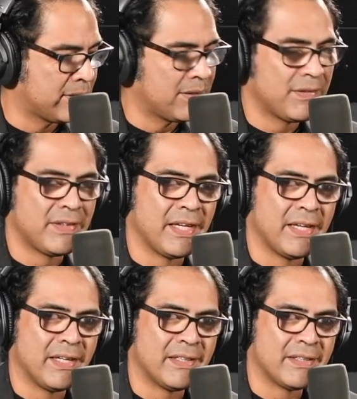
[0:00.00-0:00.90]

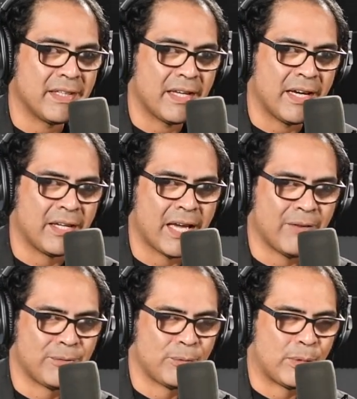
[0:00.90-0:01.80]
then I
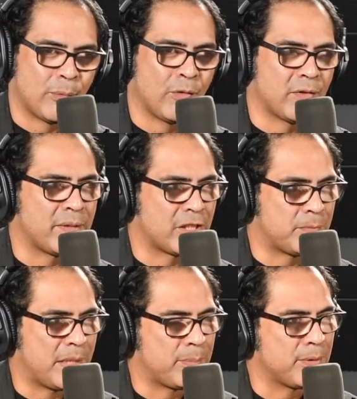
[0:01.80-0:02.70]
have to remove it because
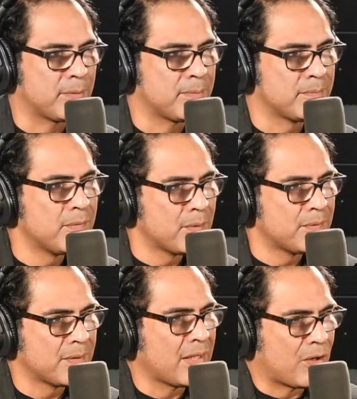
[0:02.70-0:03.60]
people
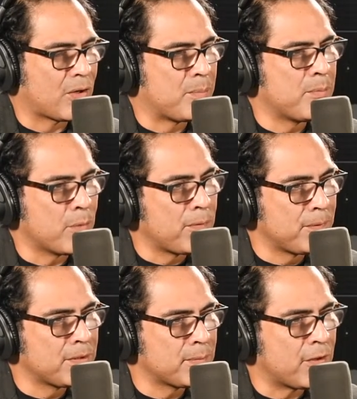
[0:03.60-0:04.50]
hear me
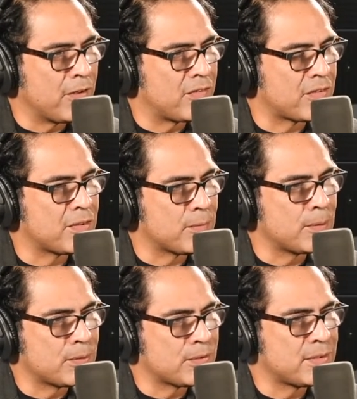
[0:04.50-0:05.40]
muffle the voice, or the
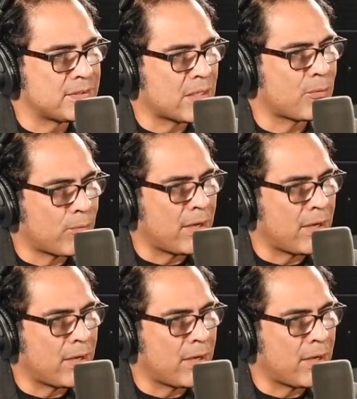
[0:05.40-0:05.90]
voice doesn't sound right,